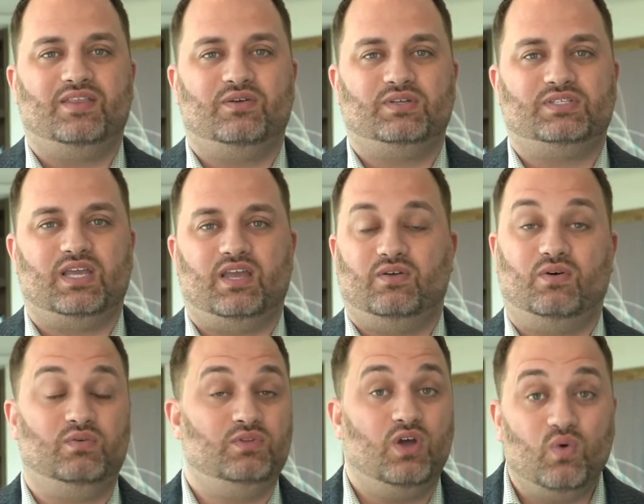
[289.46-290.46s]
they would say,
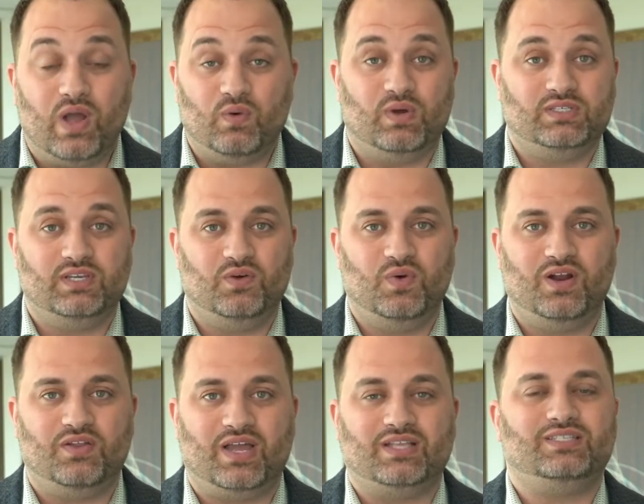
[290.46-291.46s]
oh no, I wasn't aware
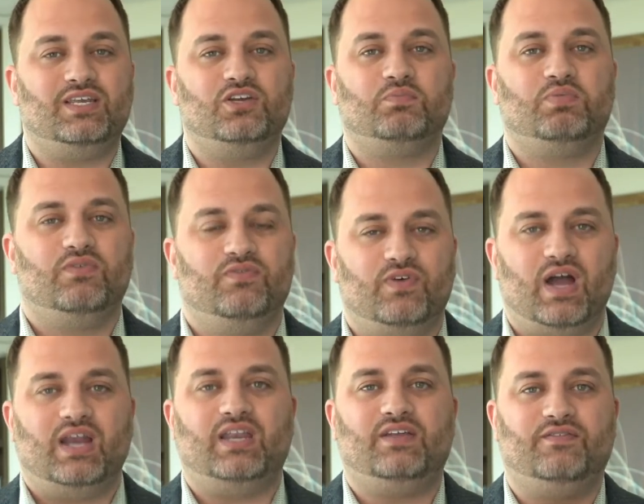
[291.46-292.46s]
of that. See, you're
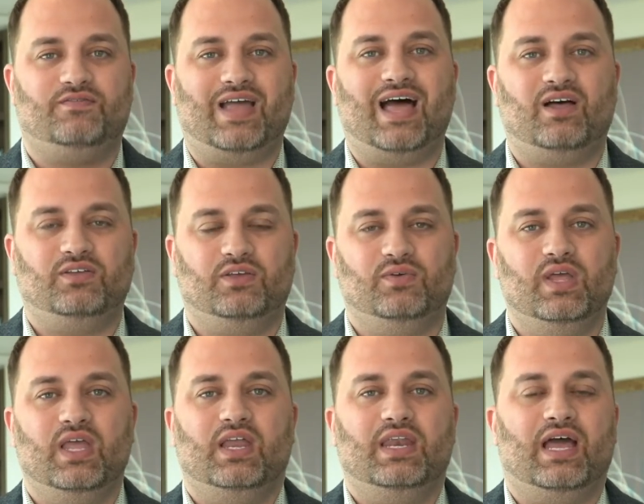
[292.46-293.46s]
providing value.
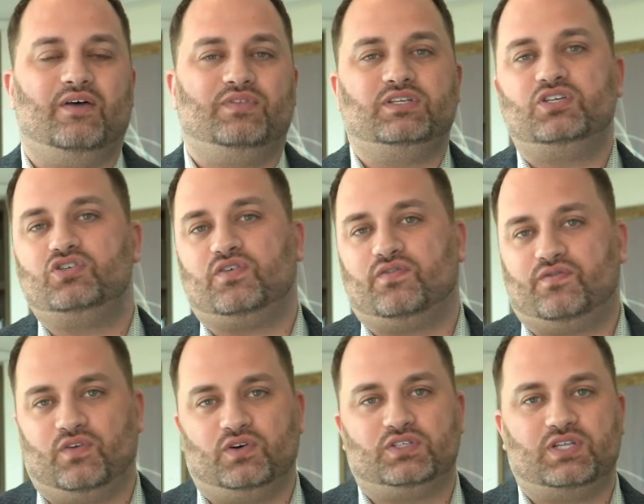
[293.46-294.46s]
Now, if this is your
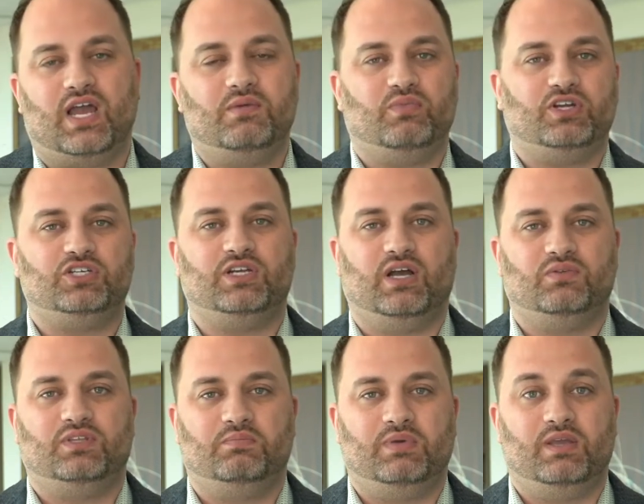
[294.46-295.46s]
first time reaching
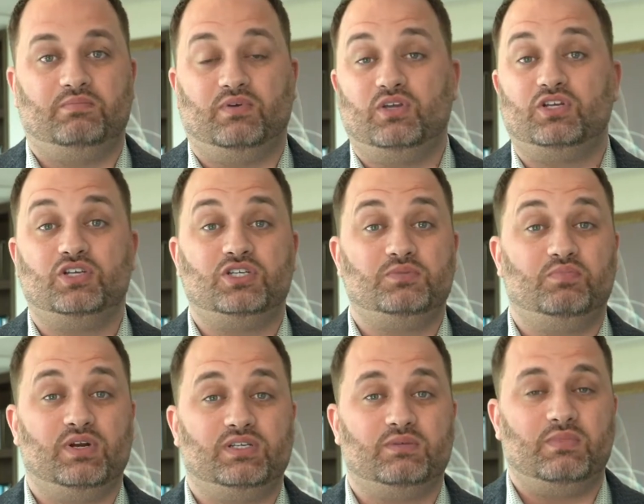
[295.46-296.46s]
out to people, you can just
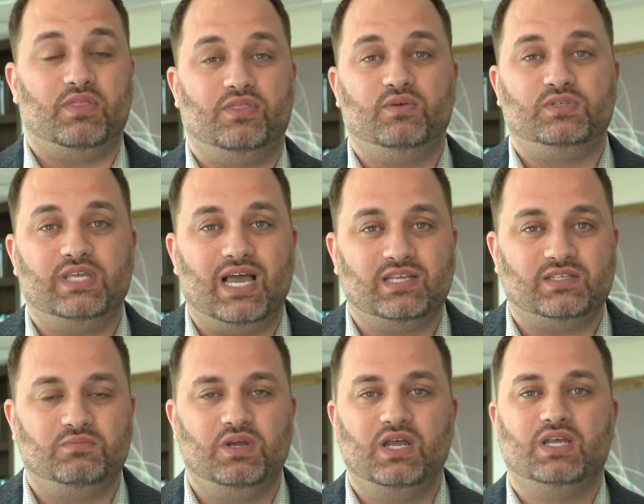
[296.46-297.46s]
bring some
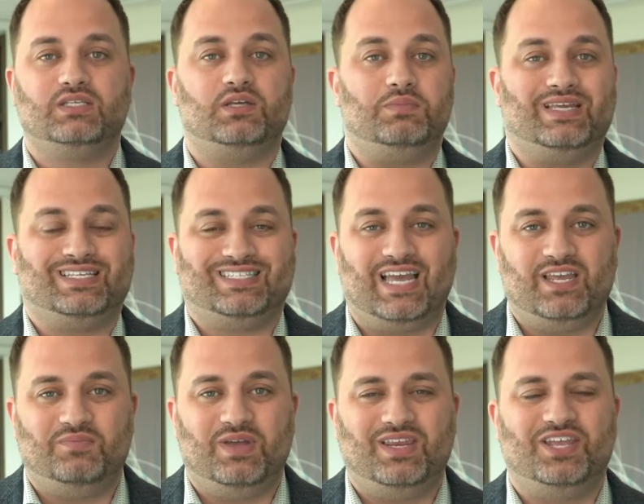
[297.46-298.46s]
enthusiasm, some
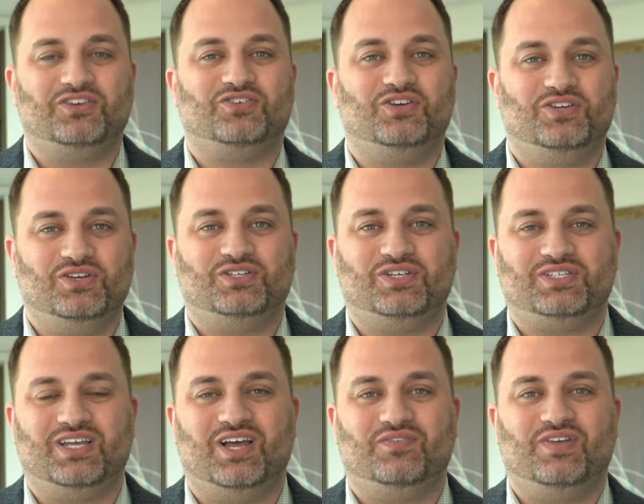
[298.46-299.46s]
excitement, introduce
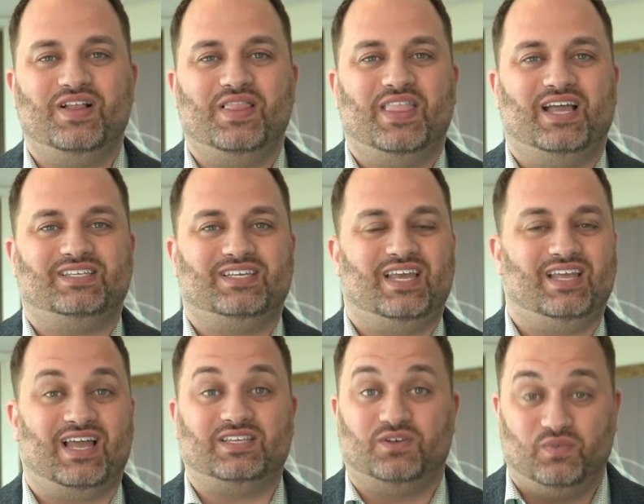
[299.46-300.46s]
yourself, and
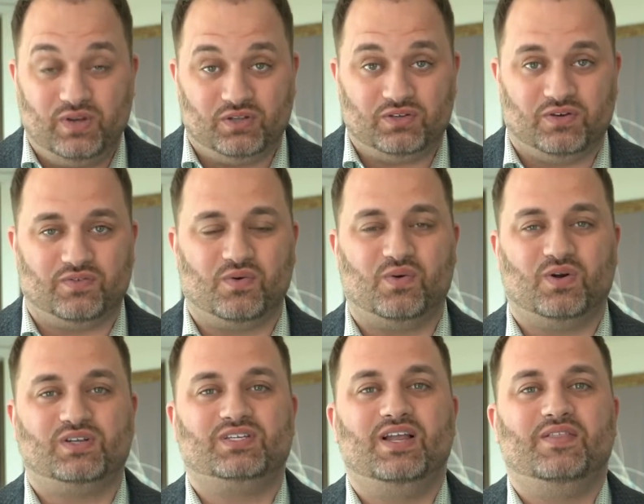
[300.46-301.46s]
say, as a realtor, of
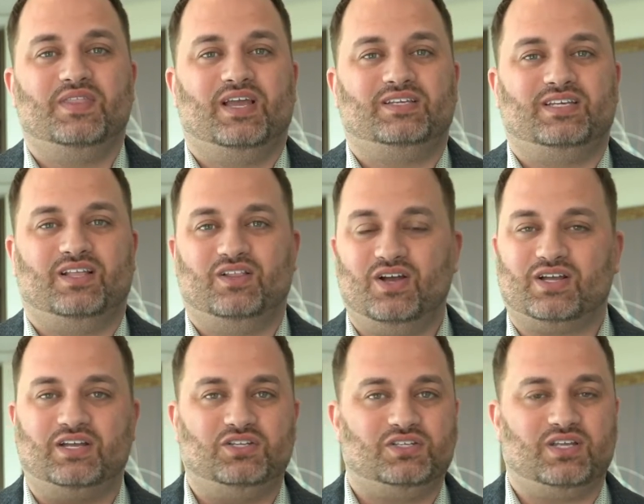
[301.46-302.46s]
course, and say, look,
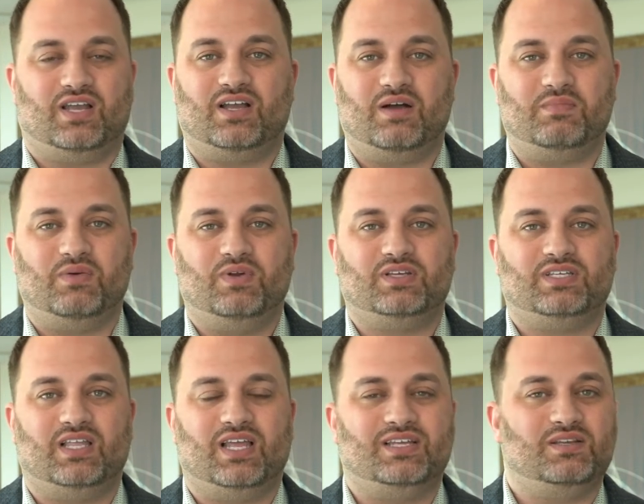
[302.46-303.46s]
I got my real
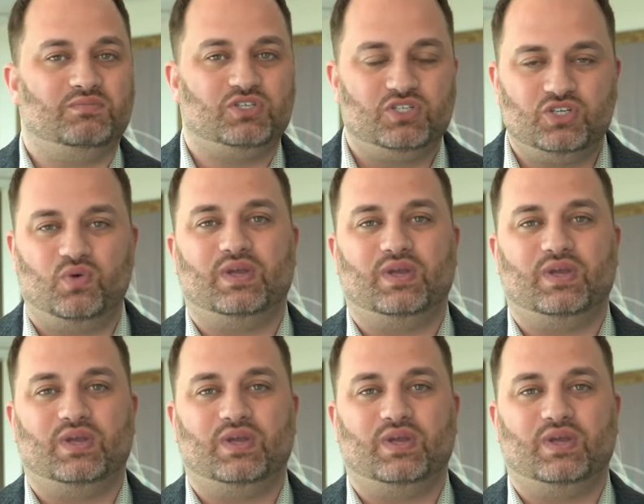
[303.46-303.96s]
estate license. I'm so